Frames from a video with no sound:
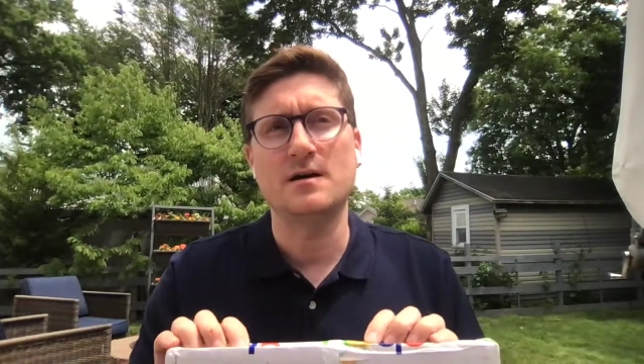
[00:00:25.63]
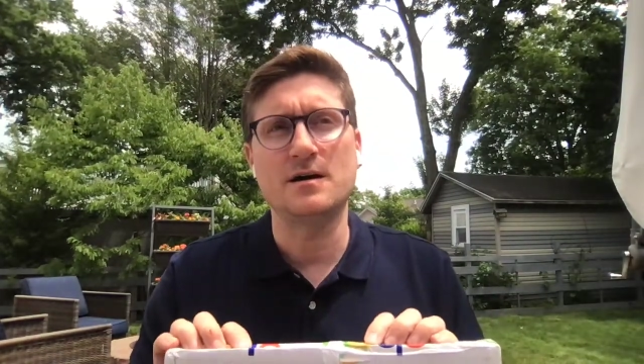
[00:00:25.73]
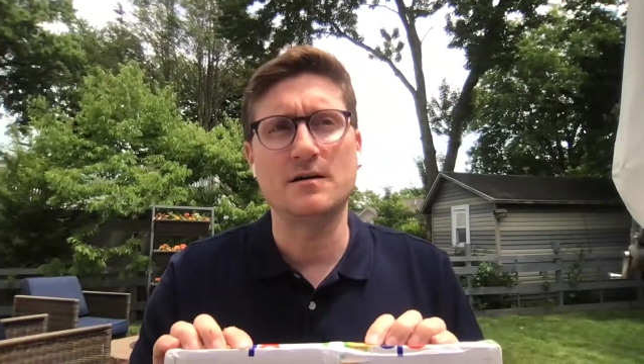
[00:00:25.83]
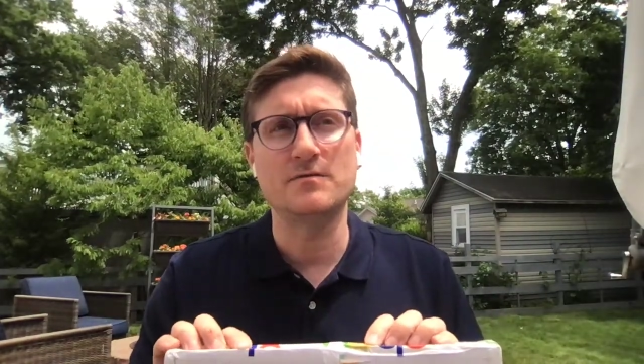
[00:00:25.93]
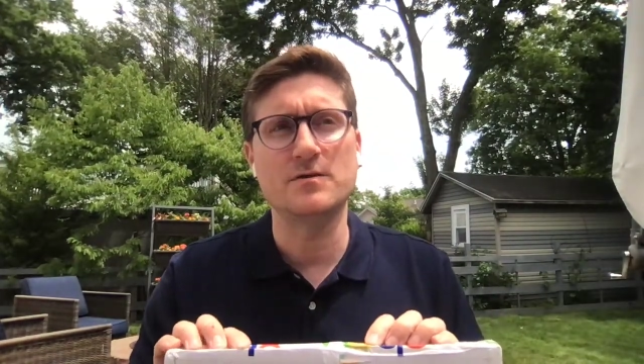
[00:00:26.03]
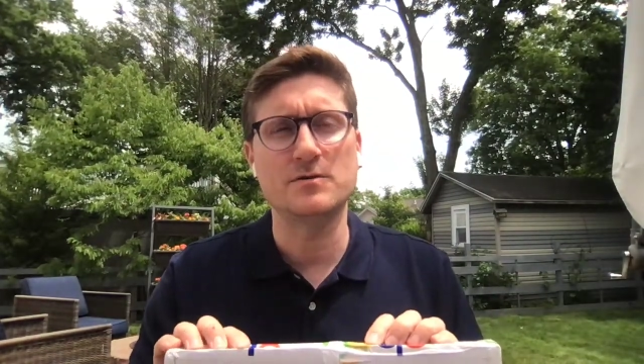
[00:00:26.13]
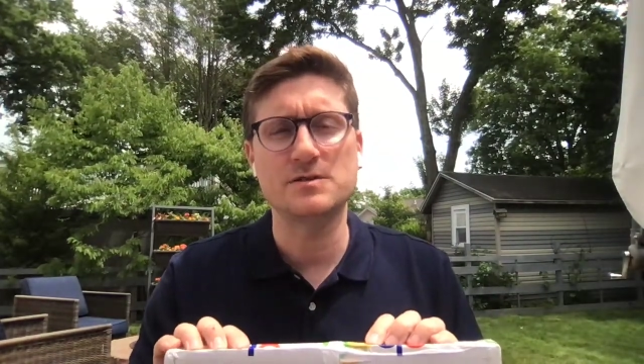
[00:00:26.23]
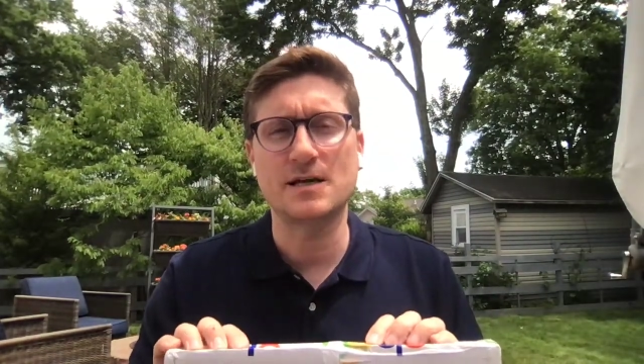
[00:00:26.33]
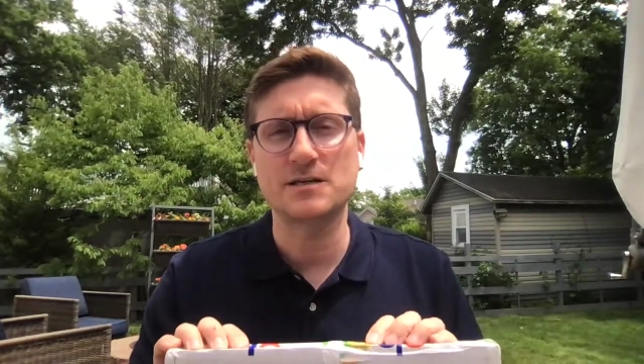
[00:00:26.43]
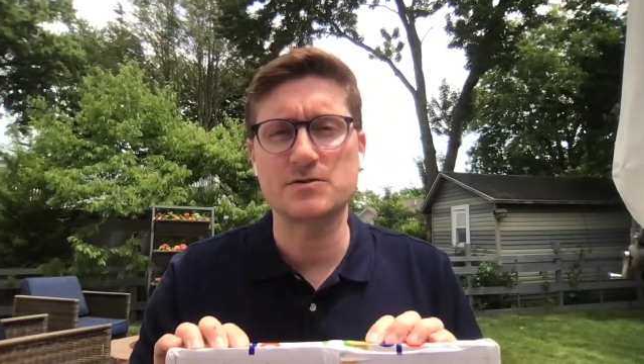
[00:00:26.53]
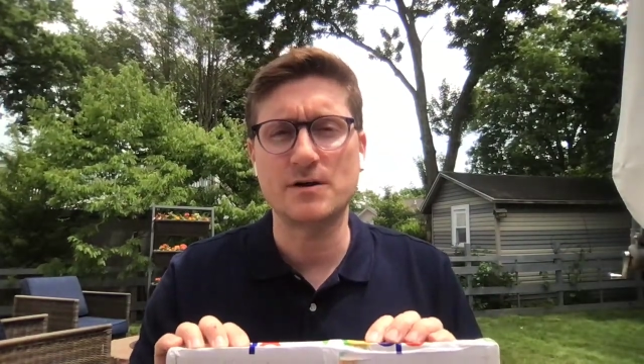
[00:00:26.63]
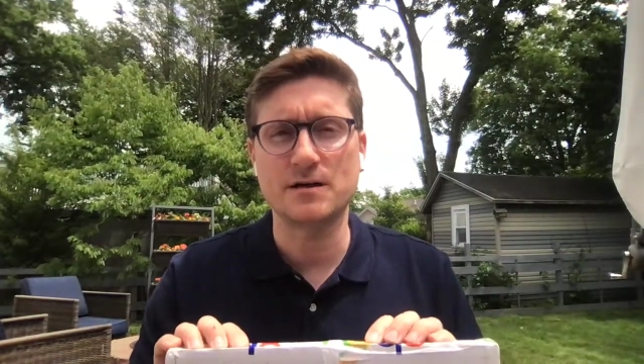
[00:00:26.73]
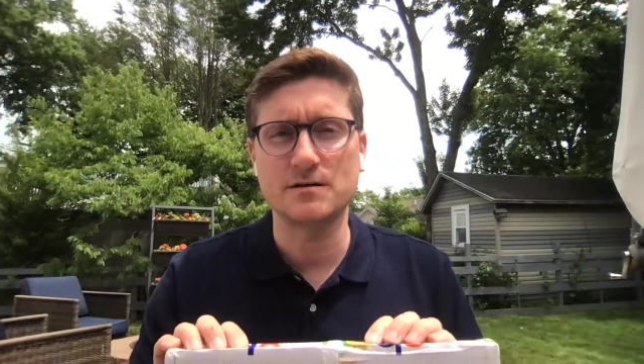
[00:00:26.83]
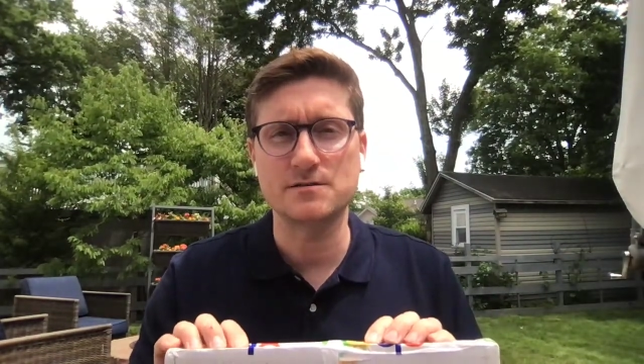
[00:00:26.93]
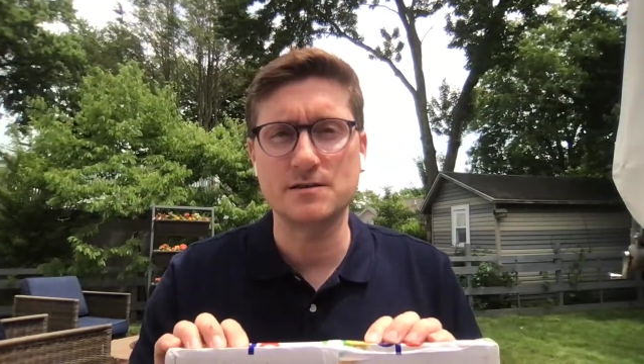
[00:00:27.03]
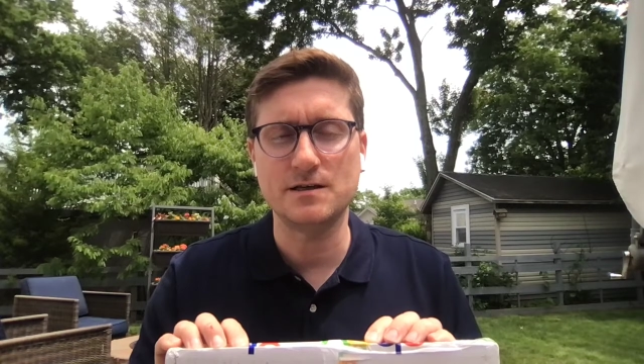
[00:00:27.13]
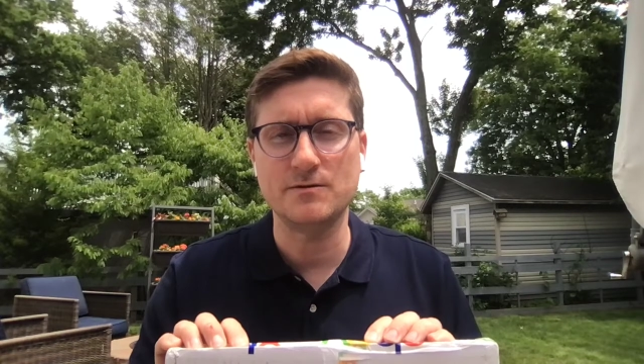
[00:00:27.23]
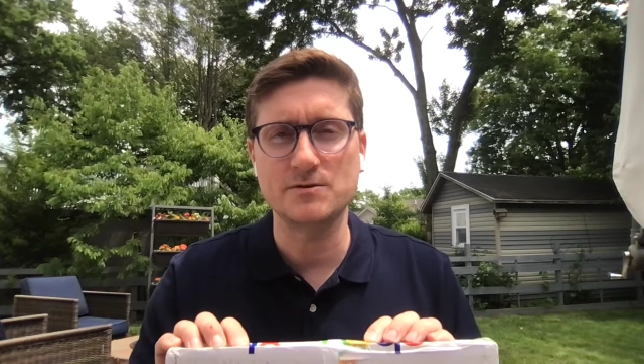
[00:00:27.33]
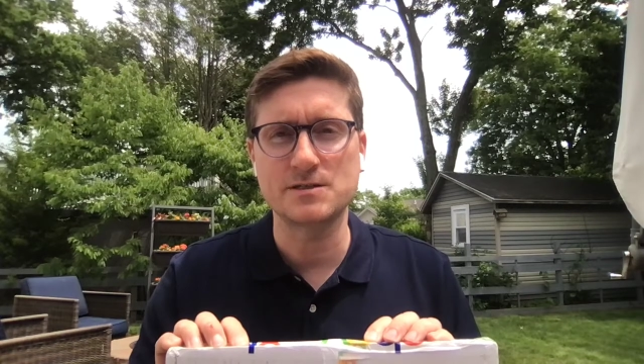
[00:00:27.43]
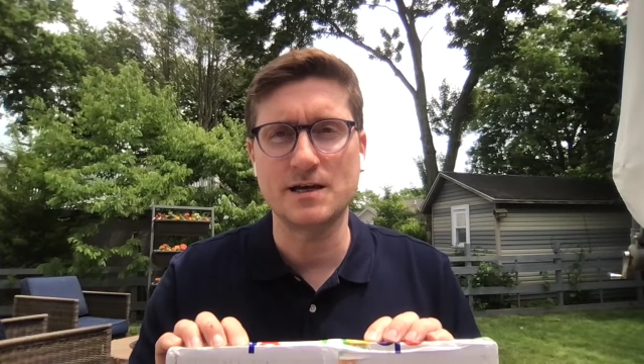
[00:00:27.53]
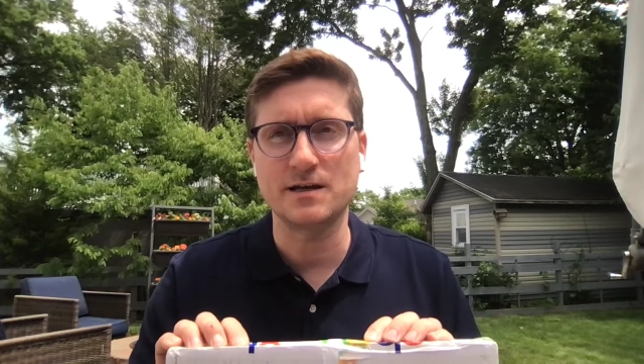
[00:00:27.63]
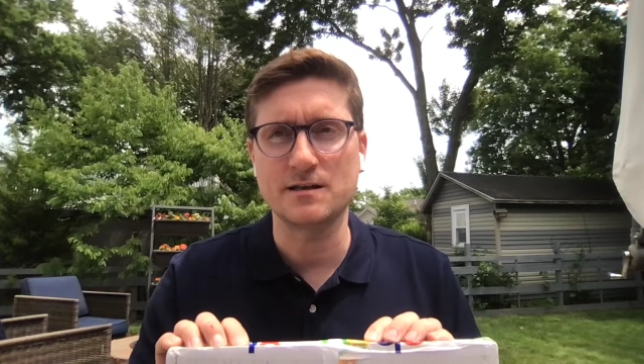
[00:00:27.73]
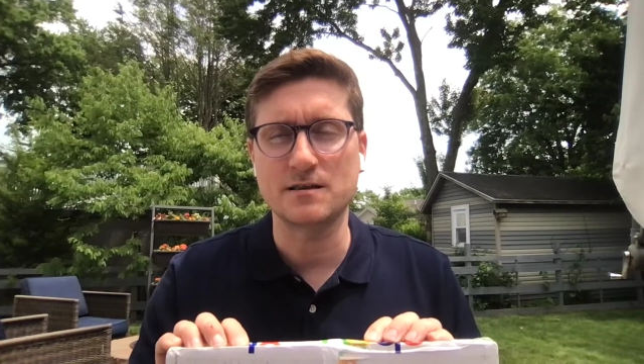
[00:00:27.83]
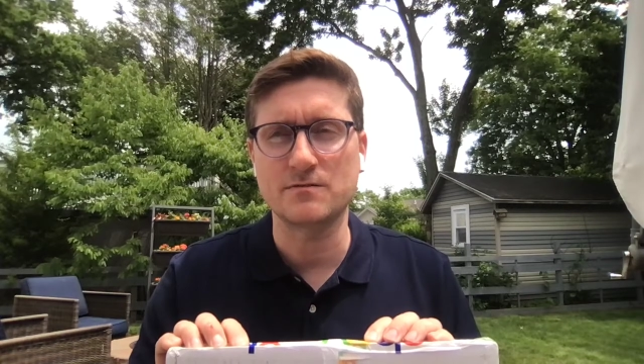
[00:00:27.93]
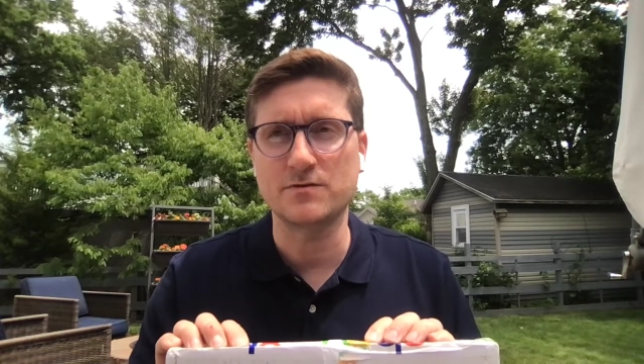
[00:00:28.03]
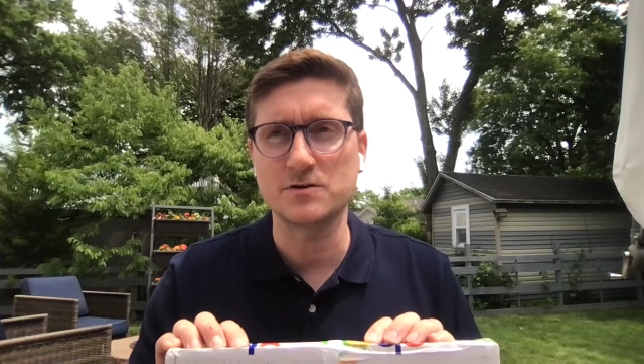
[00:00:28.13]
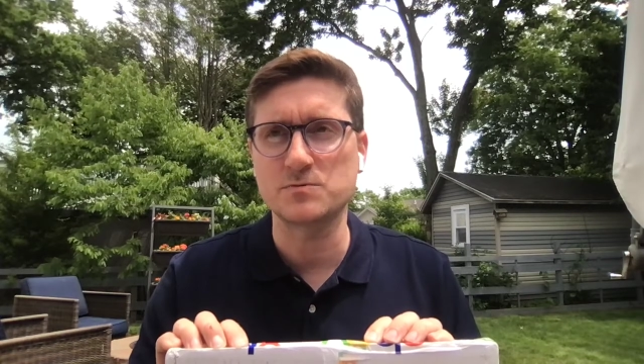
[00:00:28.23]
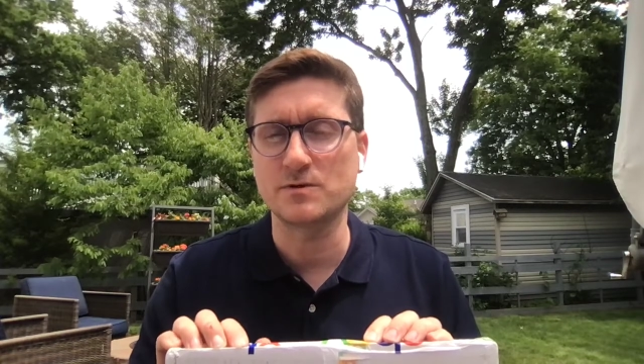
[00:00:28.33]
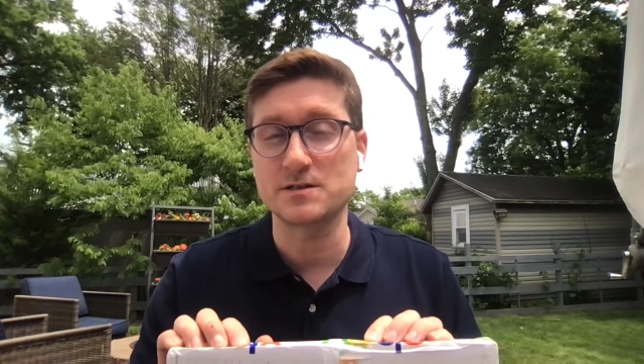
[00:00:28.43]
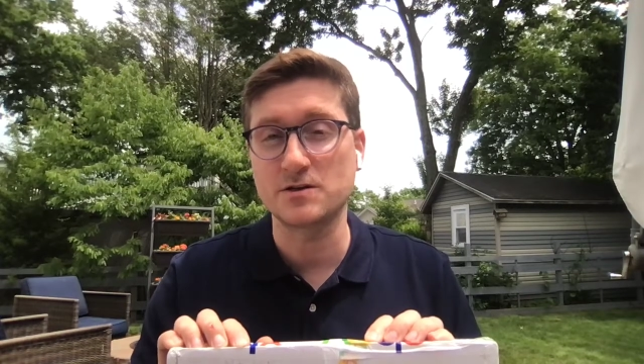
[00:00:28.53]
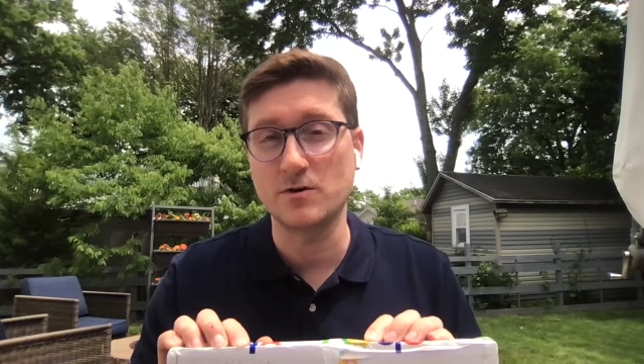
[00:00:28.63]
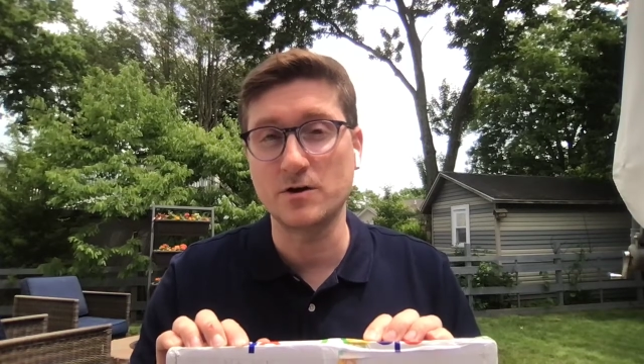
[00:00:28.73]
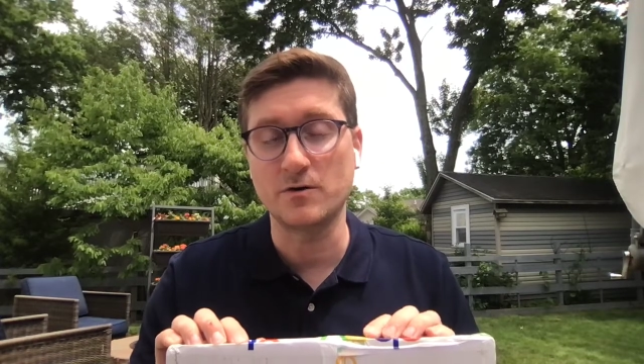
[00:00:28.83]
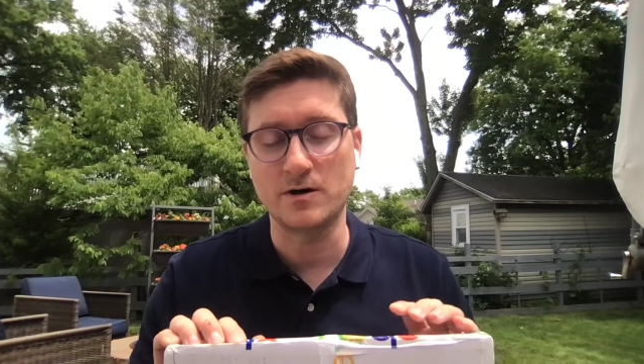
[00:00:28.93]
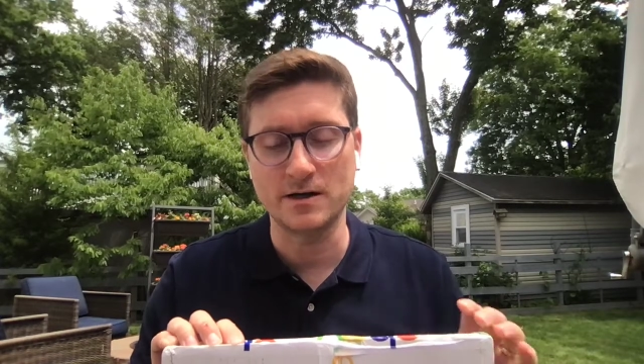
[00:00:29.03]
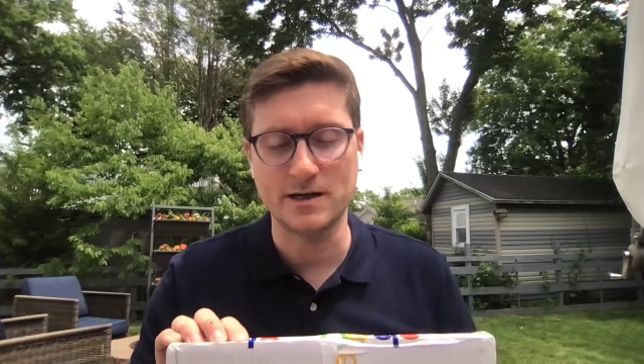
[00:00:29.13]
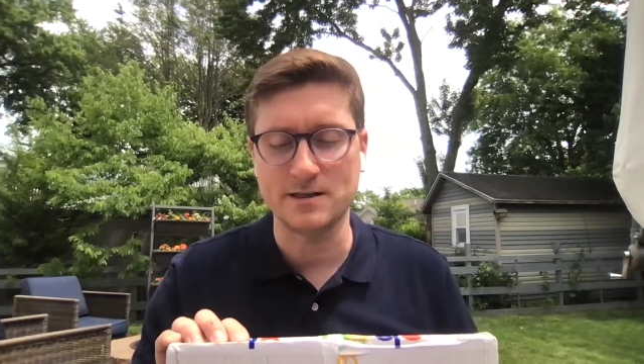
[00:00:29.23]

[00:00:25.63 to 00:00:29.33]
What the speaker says: of those 10-inch records, he was saying that the first one has Coco on it,